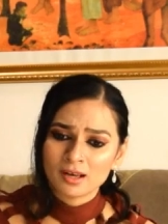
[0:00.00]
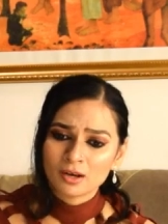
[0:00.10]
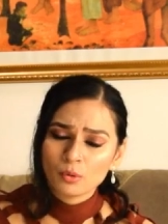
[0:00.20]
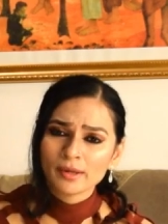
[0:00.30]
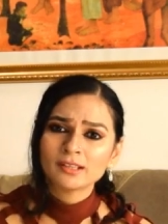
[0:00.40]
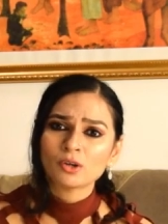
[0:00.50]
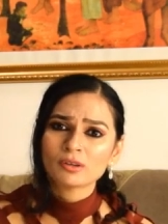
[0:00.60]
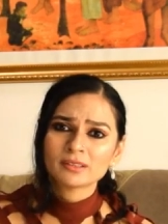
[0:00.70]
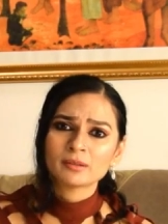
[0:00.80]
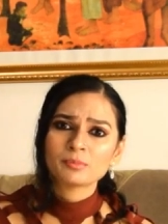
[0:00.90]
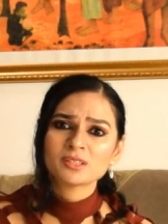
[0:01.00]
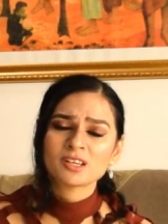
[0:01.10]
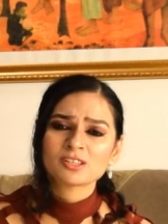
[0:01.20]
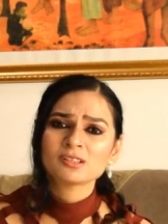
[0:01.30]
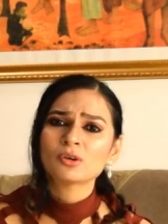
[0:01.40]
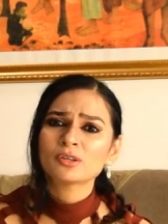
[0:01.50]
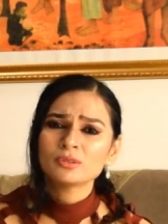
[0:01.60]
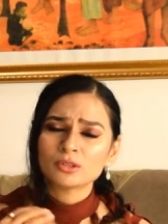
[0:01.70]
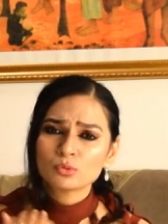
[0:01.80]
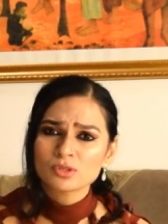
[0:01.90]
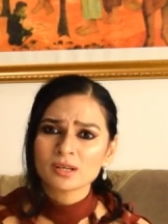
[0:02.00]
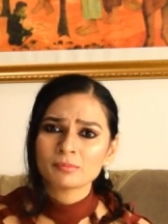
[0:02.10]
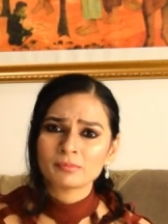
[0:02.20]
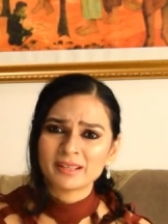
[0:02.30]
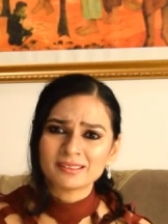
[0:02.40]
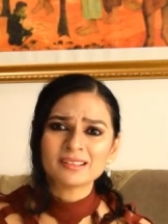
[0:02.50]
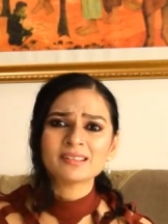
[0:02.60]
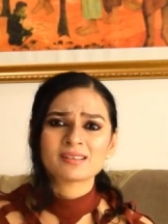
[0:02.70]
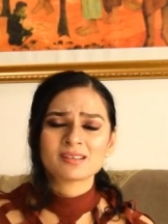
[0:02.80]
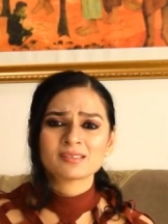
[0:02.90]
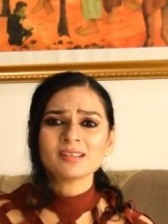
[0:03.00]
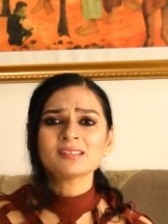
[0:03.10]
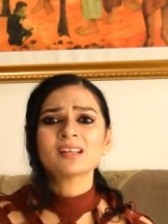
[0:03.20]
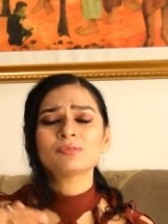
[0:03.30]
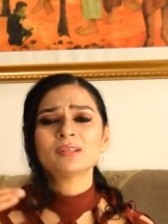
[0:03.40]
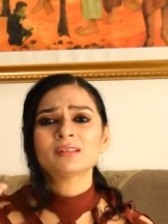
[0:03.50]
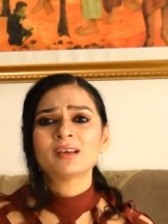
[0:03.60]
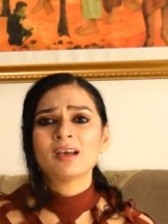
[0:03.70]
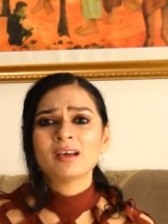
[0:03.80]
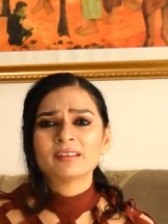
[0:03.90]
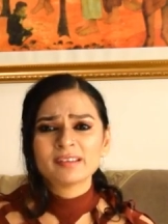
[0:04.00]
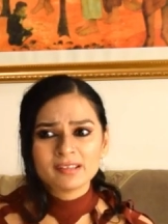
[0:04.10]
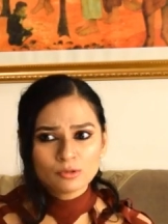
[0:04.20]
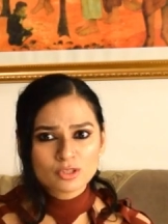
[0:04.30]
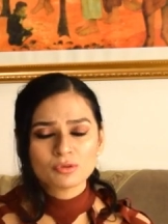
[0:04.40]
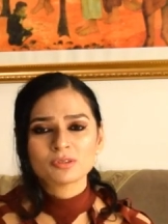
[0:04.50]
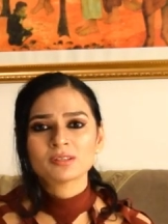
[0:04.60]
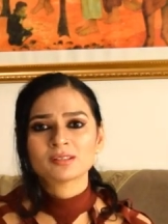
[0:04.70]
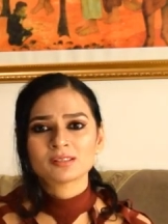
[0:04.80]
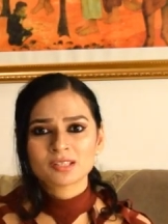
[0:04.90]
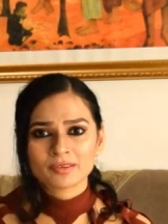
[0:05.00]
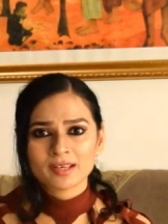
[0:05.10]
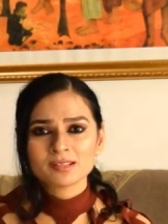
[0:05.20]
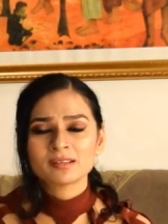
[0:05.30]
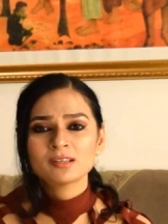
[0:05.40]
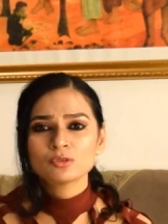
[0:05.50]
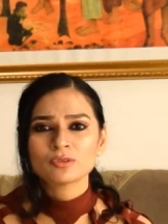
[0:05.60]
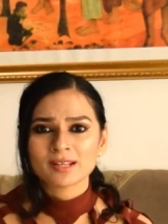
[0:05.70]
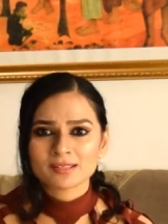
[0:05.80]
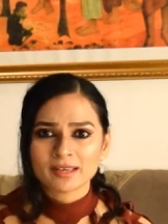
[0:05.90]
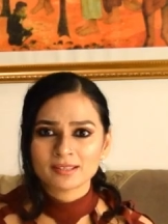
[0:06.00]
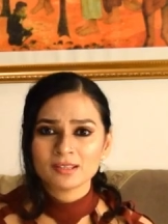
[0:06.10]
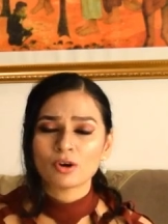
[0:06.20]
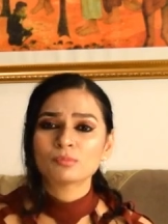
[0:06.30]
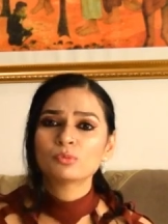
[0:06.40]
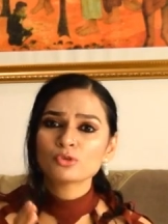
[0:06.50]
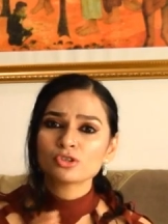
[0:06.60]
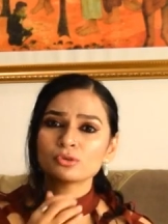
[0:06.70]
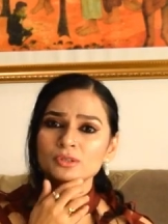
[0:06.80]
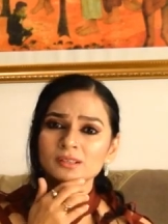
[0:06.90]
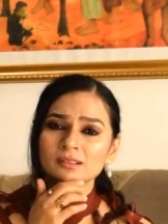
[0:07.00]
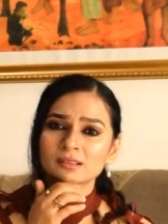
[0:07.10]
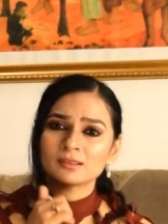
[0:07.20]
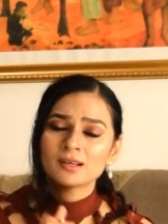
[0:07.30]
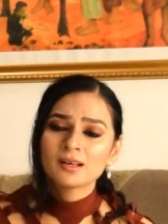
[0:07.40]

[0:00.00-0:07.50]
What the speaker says: go in a talk therapy session, or you will do some mental health exercise that will reduce your stress, reduce your anxiety, or boost your that